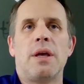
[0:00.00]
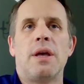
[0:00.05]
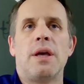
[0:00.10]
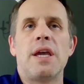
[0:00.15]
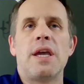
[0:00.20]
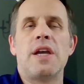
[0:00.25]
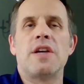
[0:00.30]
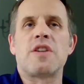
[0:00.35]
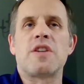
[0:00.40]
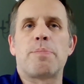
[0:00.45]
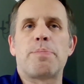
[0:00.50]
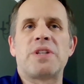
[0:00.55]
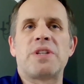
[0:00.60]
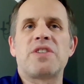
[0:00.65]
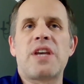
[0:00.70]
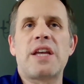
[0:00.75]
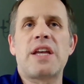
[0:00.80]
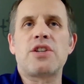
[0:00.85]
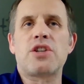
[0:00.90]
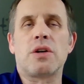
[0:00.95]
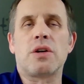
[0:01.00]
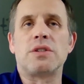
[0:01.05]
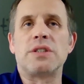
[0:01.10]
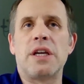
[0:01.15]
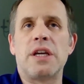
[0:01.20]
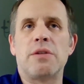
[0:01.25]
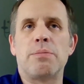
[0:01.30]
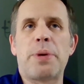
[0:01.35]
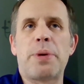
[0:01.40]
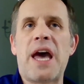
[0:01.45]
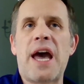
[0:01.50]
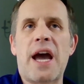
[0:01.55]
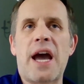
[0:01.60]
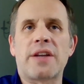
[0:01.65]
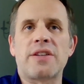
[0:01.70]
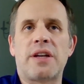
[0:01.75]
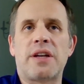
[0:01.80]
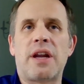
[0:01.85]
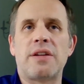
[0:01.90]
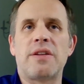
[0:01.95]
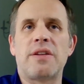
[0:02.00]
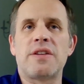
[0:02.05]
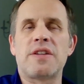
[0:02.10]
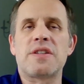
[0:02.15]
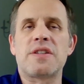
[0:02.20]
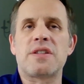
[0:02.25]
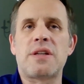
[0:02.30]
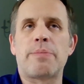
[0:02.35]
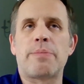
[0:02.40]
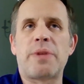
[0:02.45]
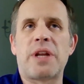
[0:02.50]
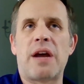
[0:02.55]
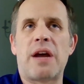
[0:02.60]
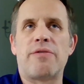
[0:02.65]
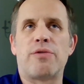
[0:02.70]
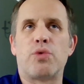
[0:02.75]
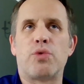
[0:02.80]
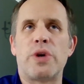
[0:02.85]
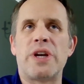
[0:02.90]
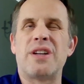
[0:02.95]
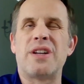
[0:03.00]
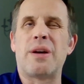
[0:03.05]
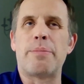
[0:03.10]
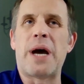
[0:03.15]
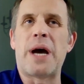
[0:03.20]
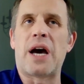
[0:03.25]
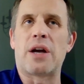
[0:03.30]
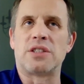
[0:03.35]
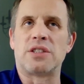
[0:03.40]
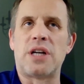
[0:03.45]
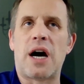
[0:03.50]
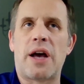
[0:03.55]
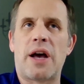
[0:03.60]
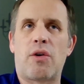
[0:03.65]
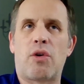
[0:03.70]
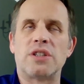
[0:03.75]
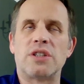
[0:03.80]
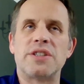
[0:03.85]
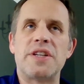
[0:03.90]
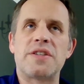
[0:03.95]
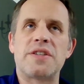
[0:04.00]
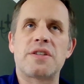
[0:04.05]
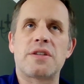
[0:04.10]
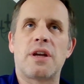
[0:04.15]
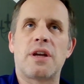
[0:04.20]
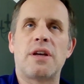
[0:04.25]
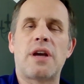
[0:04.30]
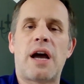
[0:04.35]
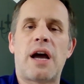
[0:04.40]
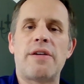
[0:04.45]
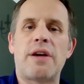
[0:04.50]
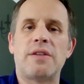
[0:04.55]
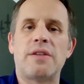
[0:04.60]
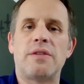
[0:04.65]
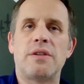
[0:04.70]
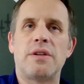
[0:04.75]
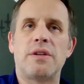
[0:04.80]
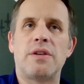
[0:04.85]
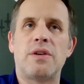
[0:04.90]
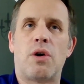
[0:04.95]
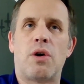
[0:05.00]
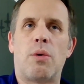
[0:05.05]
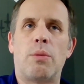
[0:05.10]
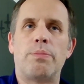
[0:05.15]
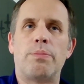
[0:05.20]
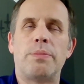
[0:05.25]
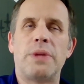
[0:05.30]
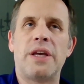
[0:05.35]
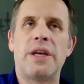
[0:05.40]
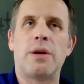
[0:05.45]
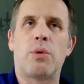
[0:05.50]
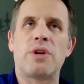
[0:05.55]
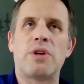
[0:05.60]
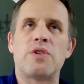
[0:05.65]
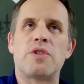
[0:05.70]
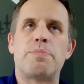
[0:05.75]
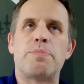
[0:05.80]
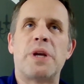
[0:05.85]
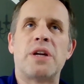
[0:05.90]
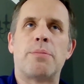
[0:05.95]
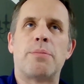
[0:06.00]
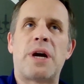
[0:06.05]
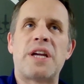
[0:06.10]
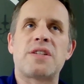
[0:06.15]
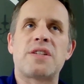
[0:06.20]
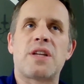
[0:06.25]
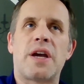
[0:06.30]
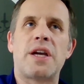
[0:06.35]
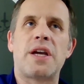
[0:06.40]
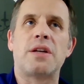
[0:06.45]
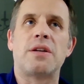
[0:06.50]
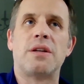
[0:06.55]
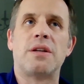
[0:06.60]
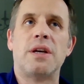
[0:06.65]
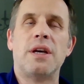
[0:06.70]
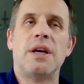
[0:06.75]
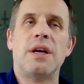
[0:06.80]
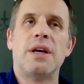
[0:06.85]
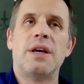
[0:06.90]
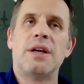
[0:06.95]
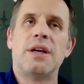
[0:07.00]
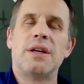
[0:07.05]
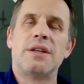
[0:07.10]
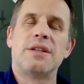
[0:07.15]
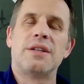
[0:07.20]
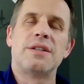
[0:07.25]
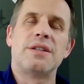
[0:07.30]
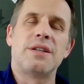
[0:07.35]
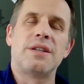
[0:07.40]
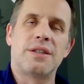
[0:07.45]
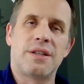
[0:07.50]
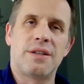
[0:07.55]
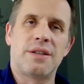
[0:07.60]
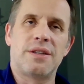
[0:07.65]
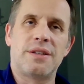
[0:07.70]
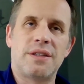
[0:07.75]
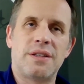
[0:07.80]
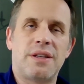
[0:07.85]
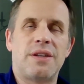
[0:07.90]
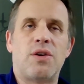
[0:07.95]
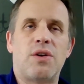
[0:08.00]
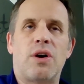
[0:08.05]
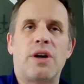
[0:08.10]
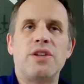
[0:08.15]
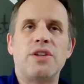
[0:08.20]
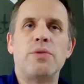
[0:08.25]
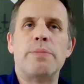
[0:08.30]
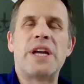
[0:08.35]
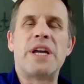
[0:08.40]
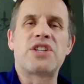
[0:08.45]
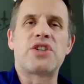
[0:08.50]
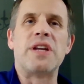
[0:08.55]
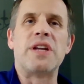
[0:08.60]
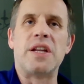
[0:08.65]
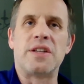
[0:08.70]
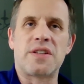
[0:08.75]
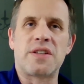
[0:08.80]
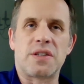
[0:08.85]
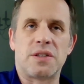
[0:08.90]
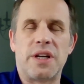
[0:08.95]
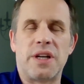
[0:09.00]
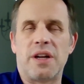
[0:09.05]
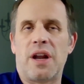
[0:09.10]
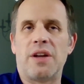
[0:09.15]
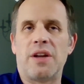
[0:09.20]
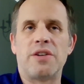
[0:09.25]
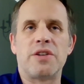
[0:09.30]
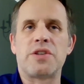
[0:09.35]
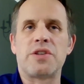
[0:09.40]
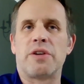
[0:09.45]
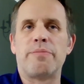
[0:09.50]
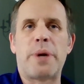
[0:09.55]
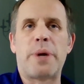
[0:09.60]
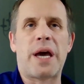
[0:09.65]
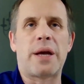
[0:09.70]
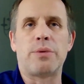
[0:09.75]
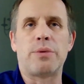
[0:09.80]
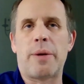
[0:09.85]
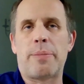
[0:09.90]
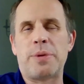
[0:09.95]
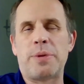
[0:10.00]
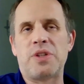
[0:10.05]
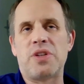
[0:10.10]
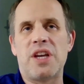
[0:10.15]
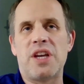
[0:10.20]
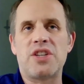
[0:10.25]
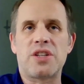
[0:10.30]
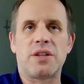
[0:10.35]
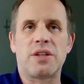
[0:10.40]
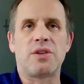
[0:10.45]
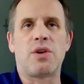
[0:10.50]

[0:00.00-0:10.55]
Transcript: is a potential impact. And this is something I've written about a lot, or at least anyone who's been to my site, you mentioned insulin and undeserved bad reputation.